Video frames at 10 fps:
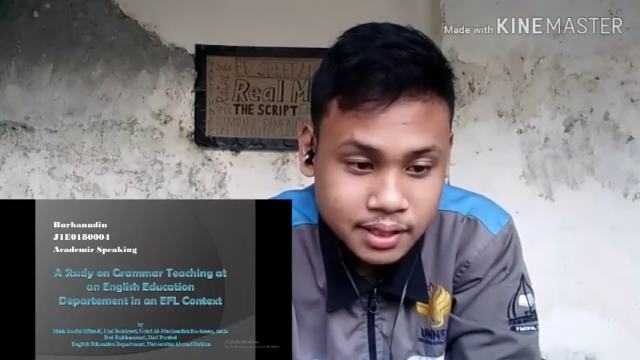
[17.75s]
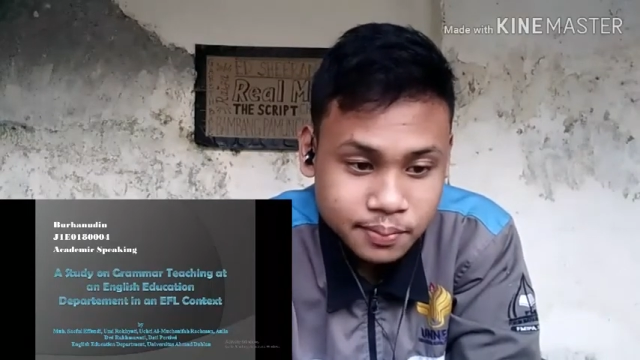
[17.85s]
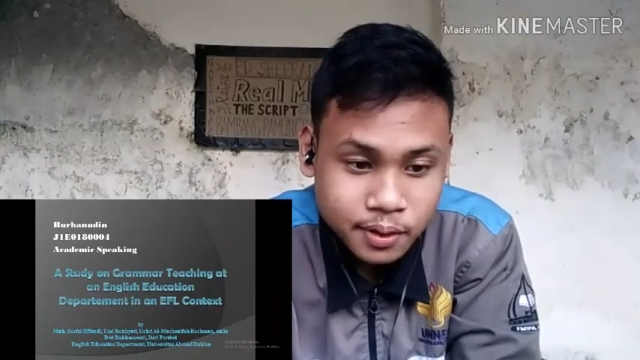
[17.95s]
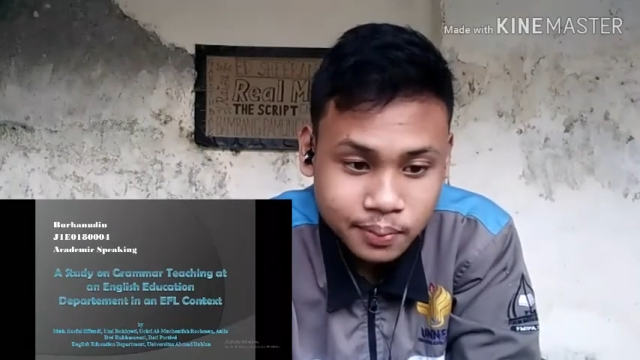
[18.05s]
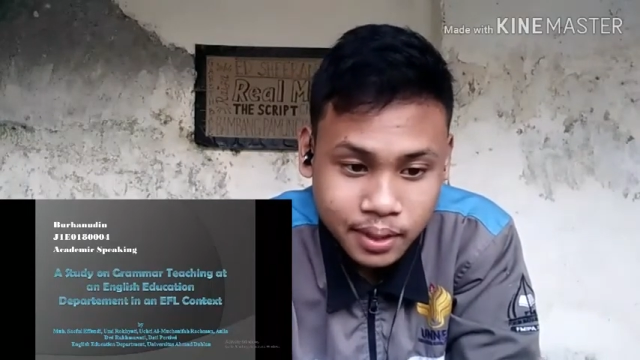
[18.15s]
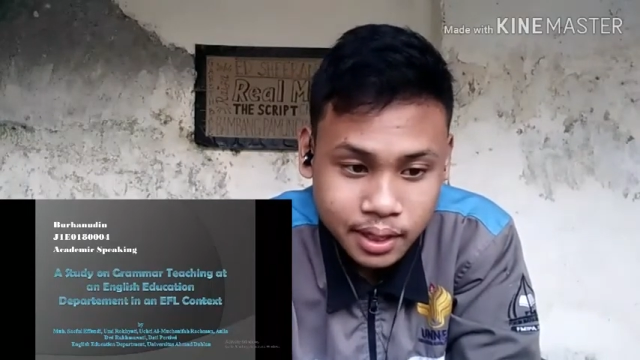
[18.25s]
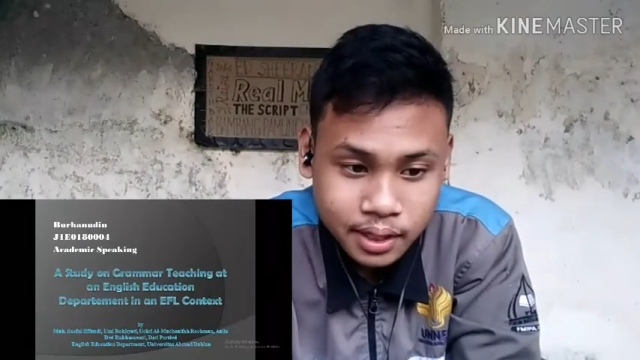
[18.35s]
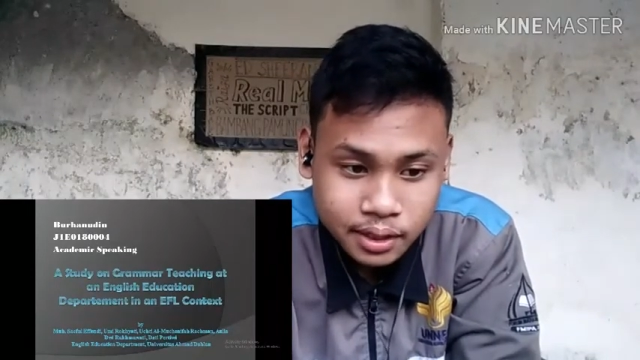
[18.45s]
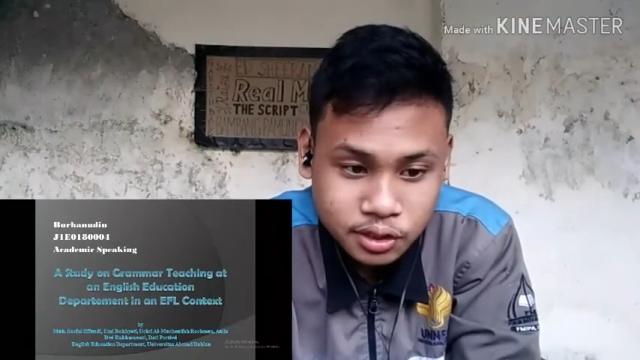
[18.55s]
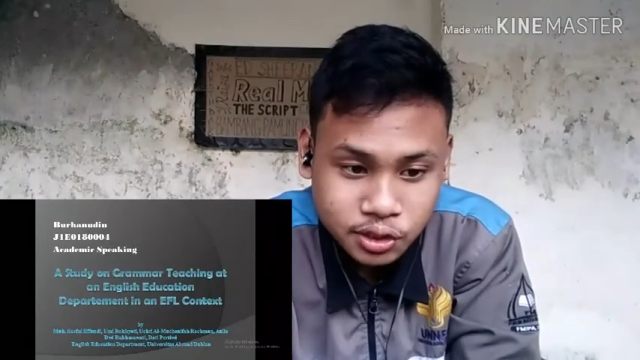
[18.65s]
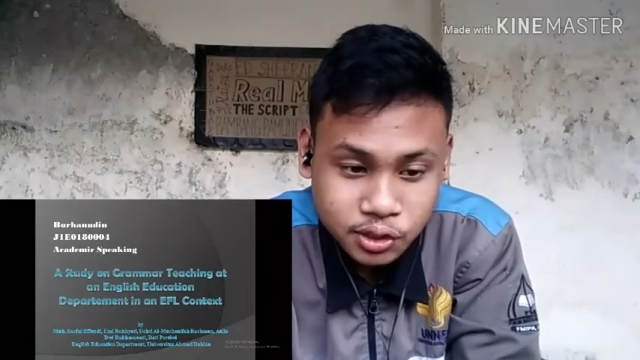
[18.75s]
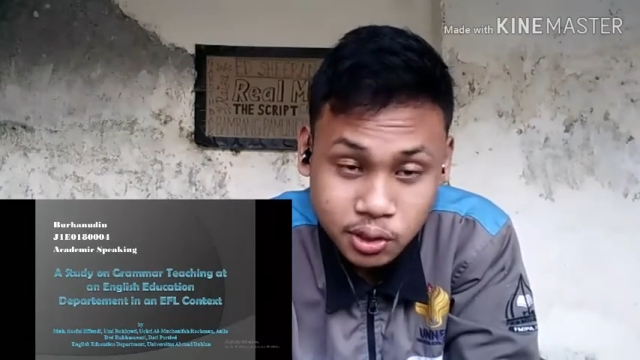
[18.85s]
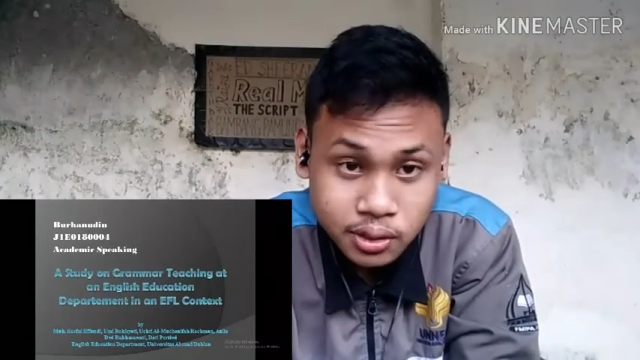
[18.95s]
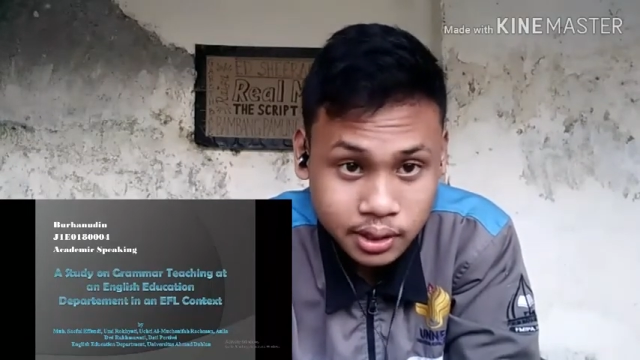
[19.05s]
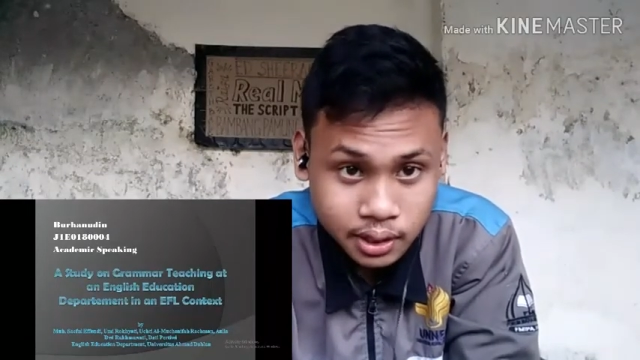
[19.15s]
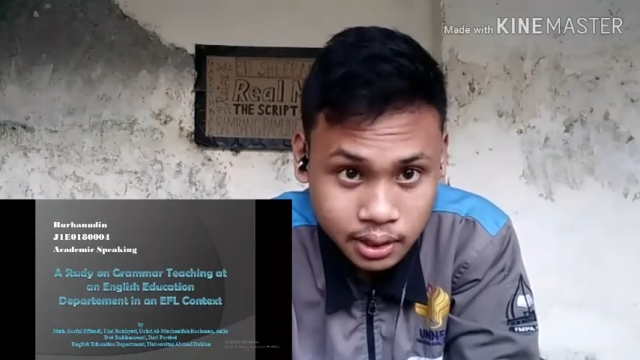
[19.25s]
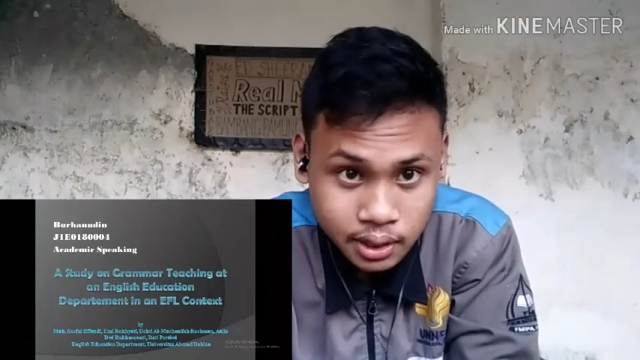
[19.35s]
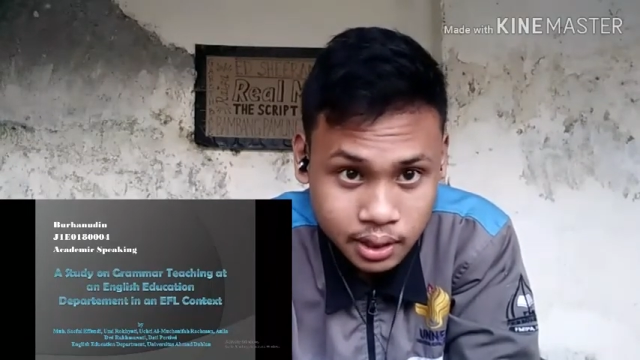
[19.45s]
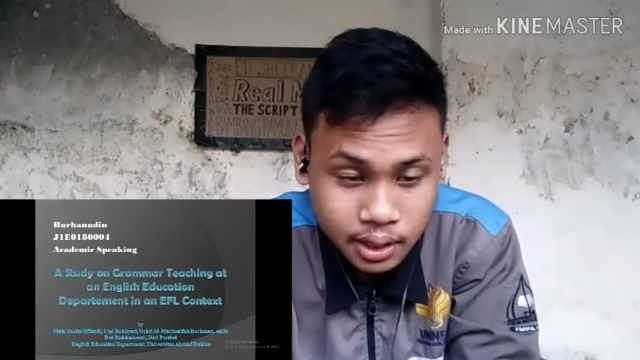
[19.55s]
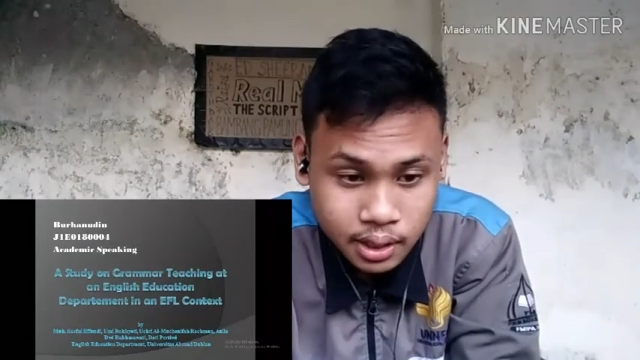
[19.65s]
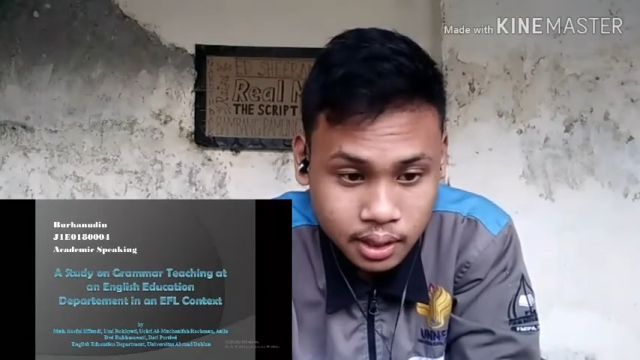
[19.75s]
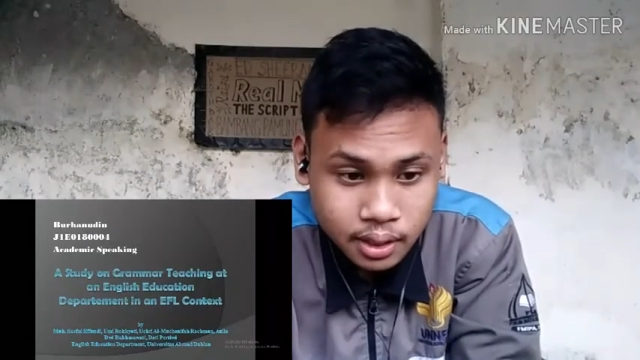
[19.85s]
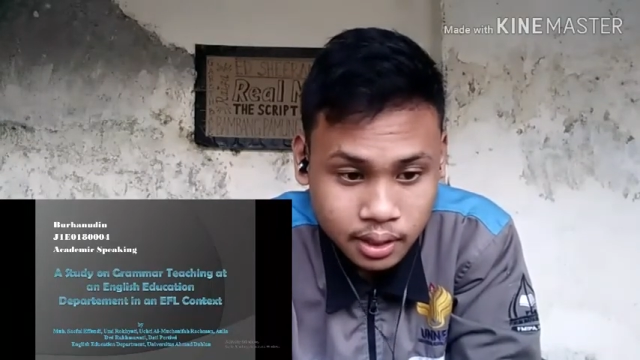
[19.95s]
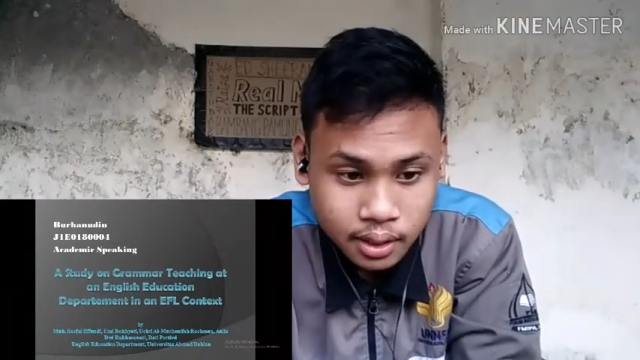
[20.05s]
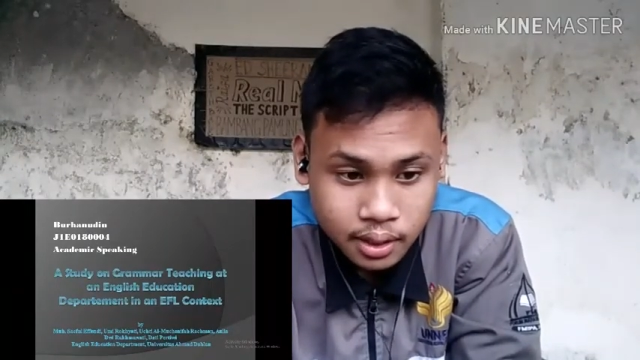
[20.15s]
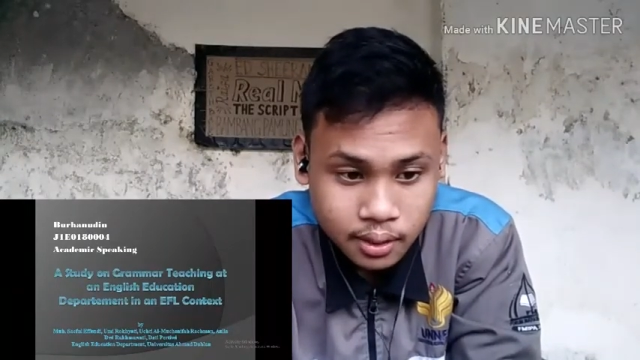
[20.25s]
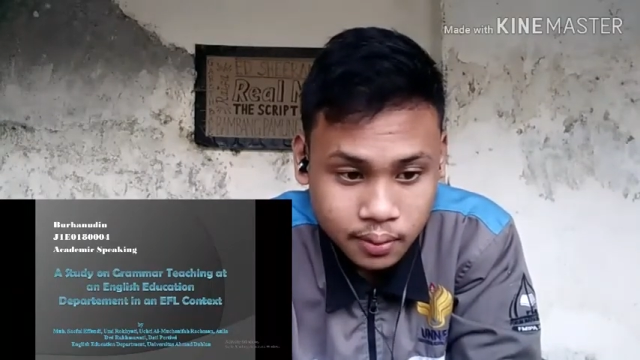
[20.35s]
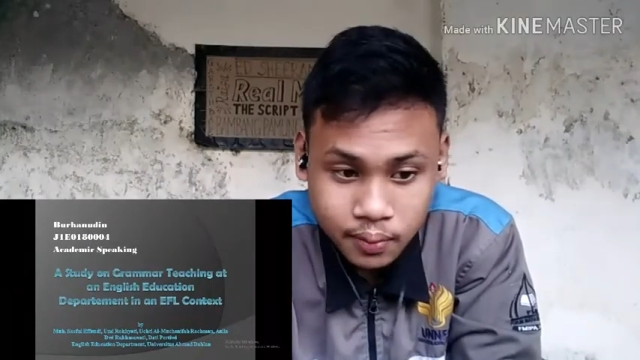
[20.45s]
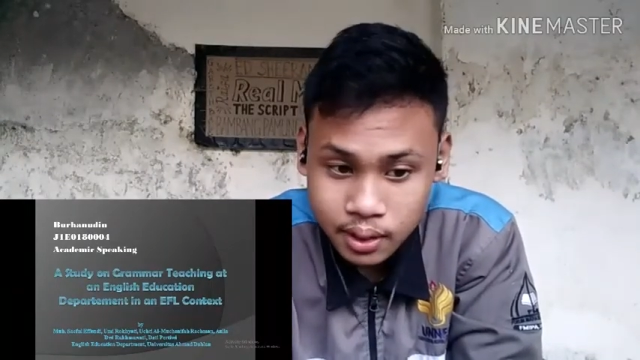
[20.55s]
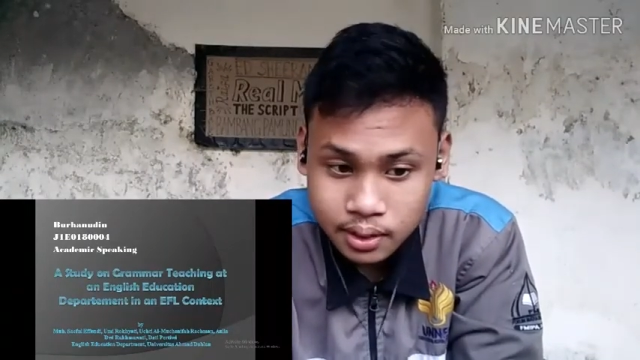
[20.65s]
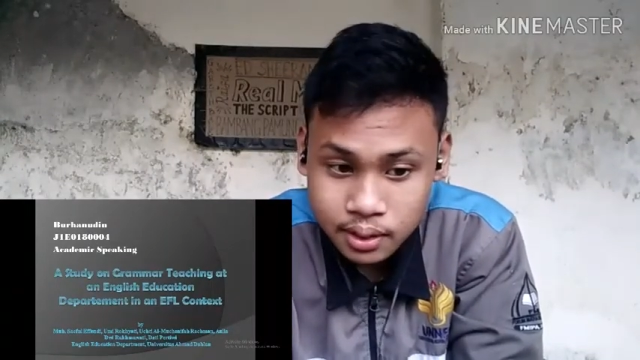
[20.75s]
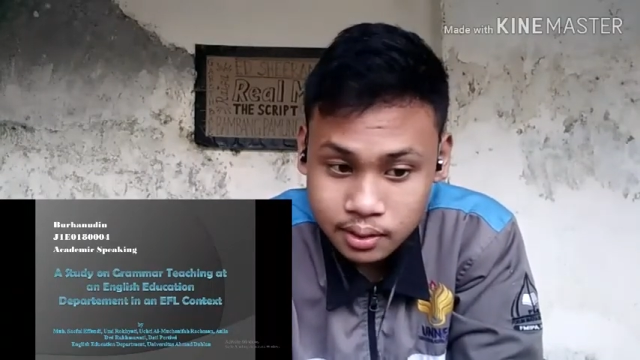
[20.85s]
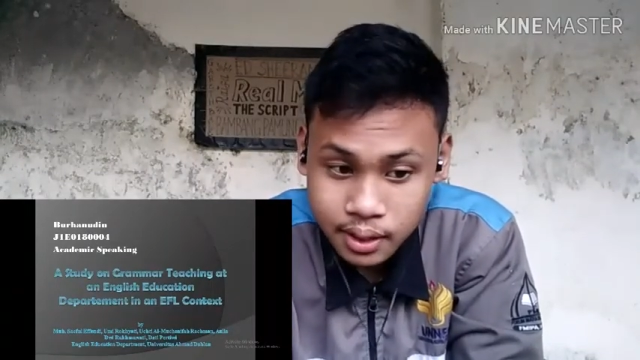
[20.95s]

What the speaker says: about my journal with